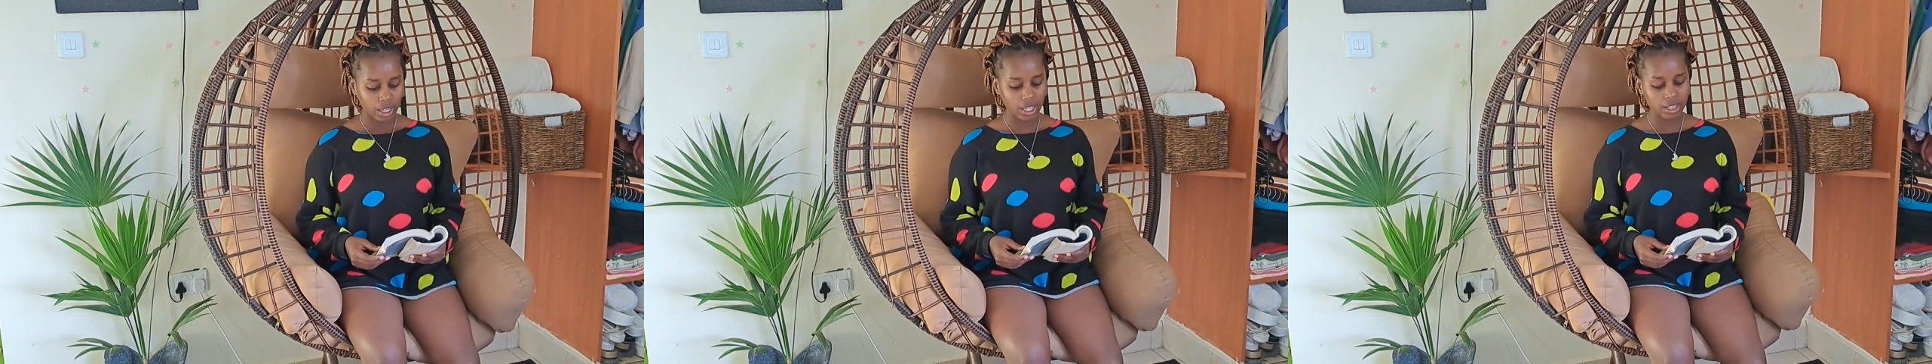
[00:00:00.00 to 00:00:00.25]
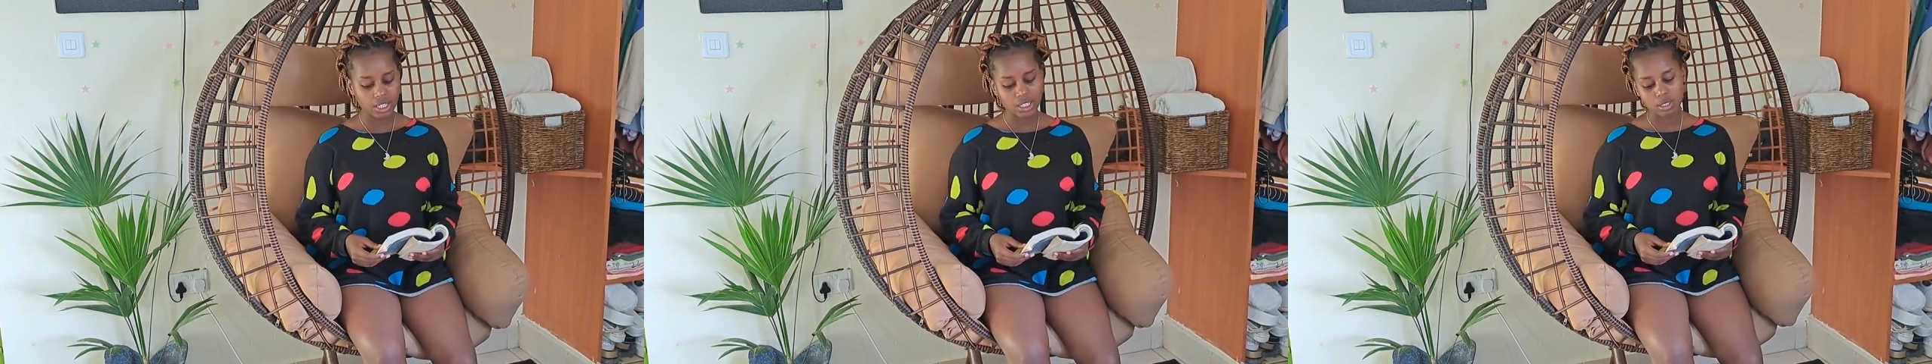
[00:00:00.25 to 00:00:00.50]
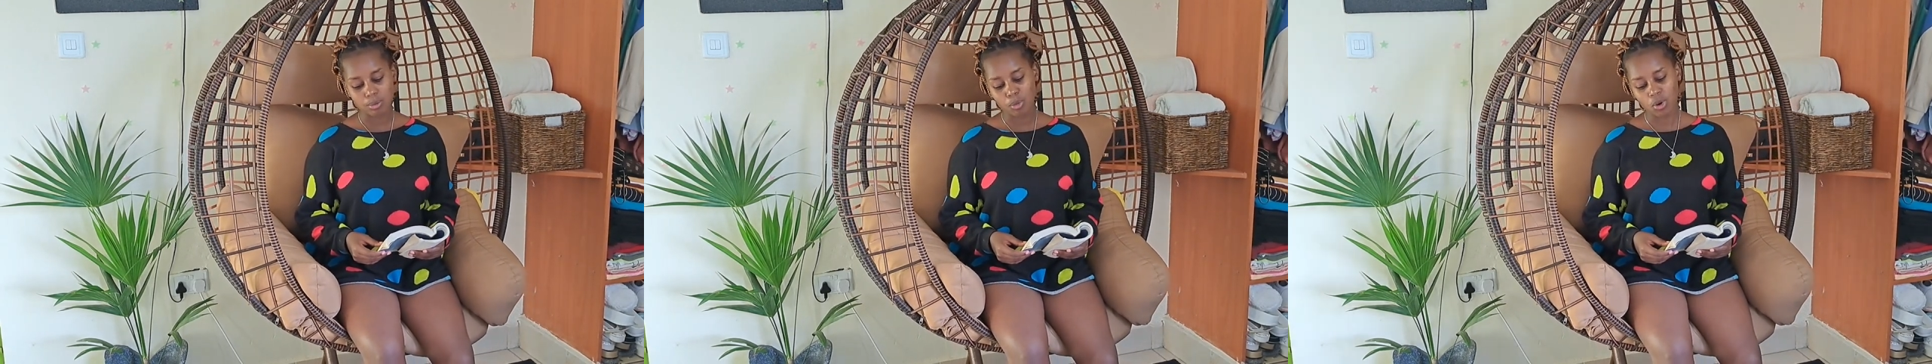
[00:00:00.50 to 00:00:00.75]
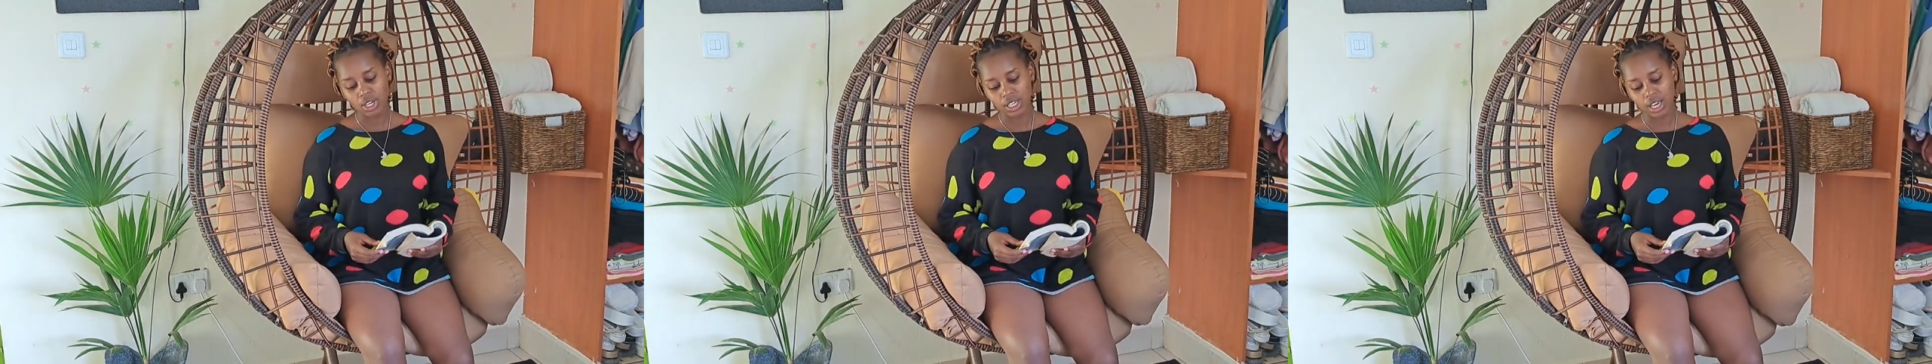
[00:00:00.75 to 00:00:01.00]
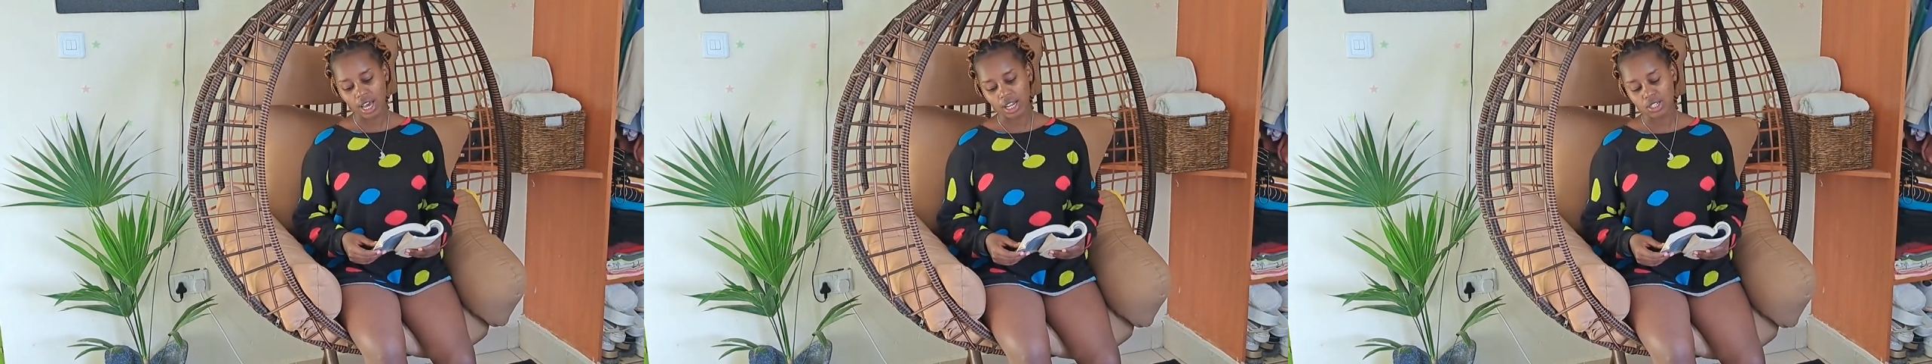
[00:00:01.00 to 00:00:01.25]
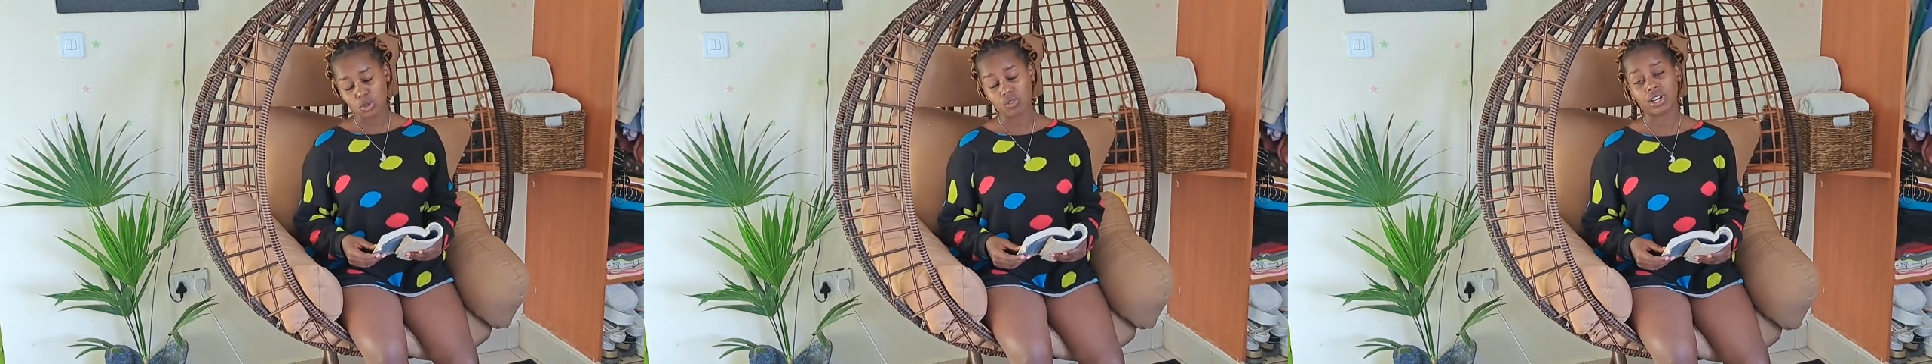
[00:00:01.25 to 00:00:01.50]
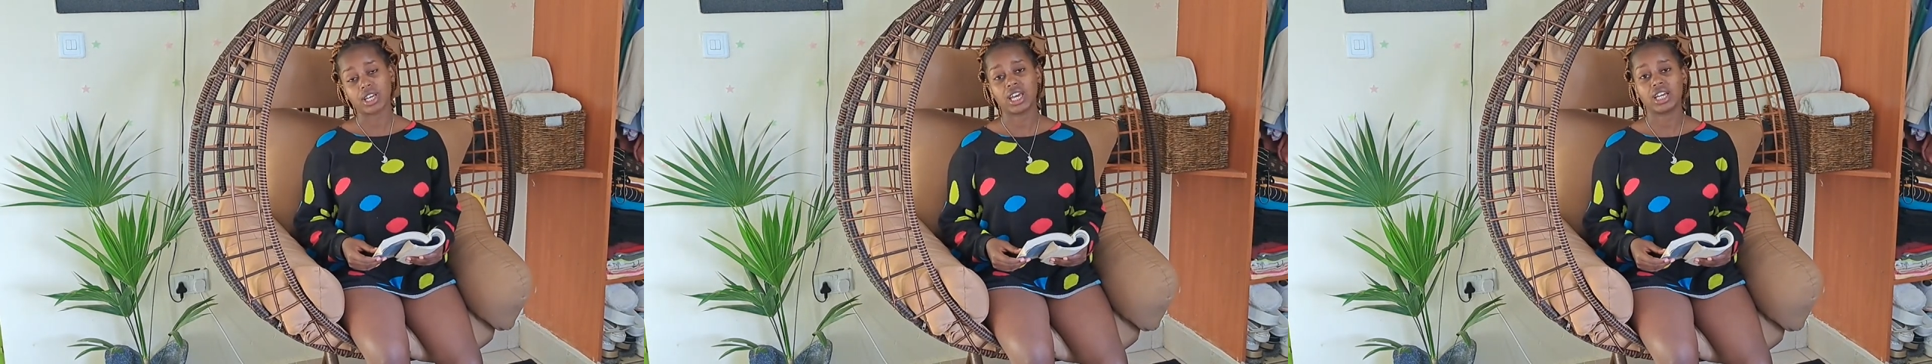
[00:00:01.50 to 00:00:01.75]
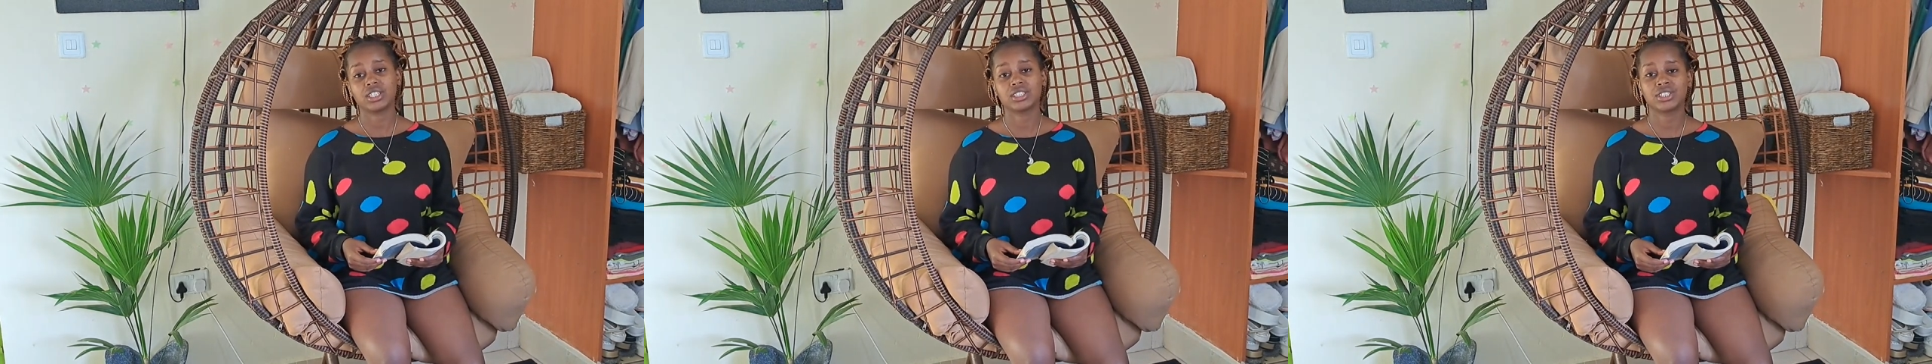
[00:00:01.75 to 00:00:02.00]
in the smoky heart of a
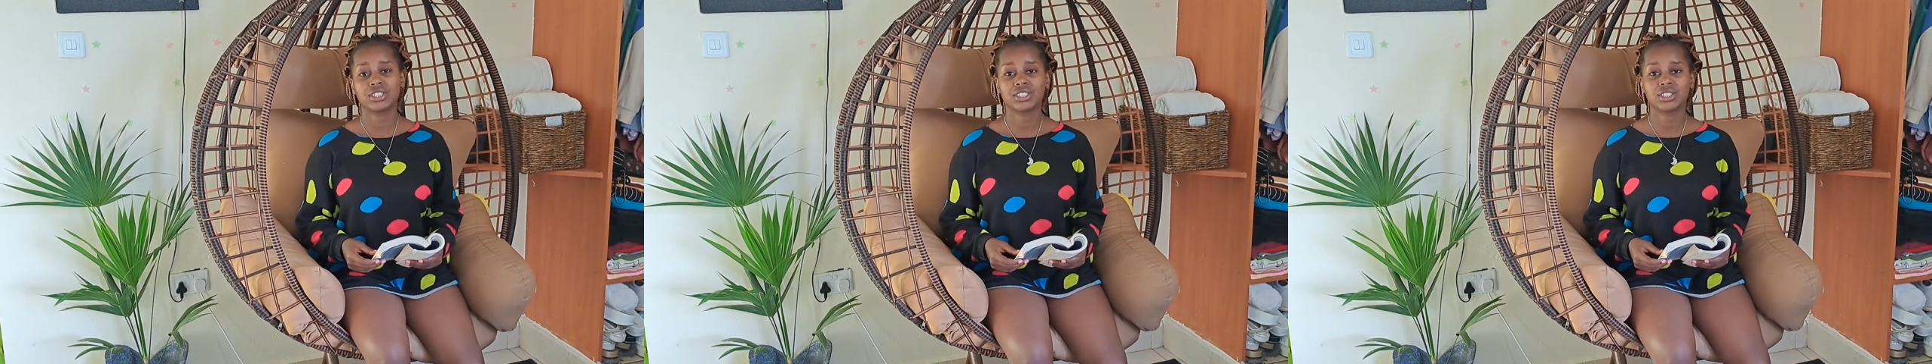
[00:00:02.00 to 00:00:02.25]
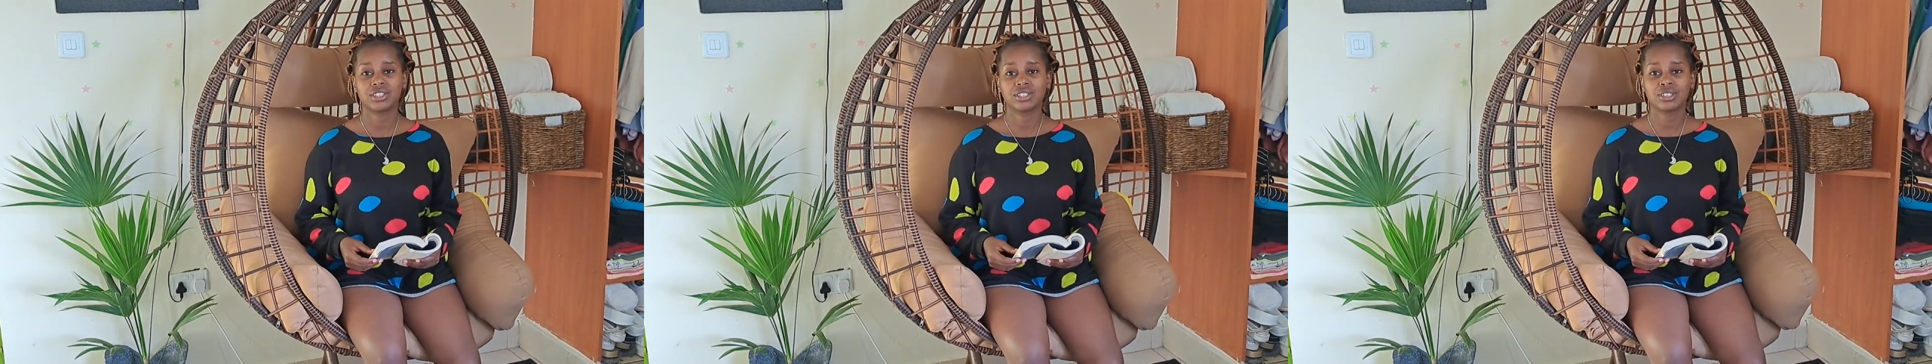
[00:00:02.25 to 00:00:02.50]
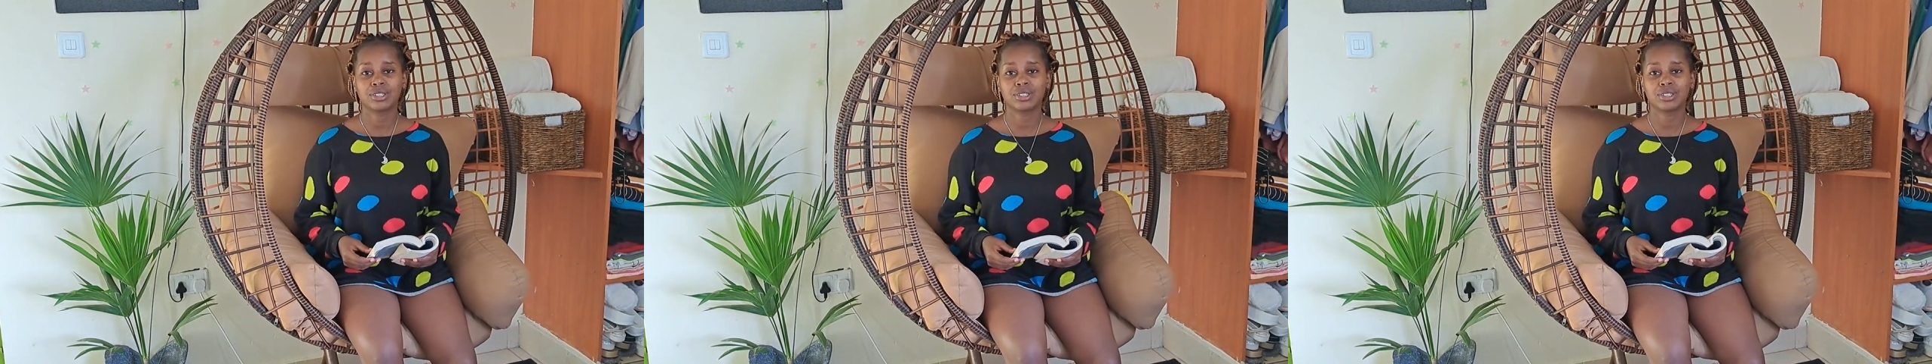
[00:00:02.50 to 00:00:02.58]
cache.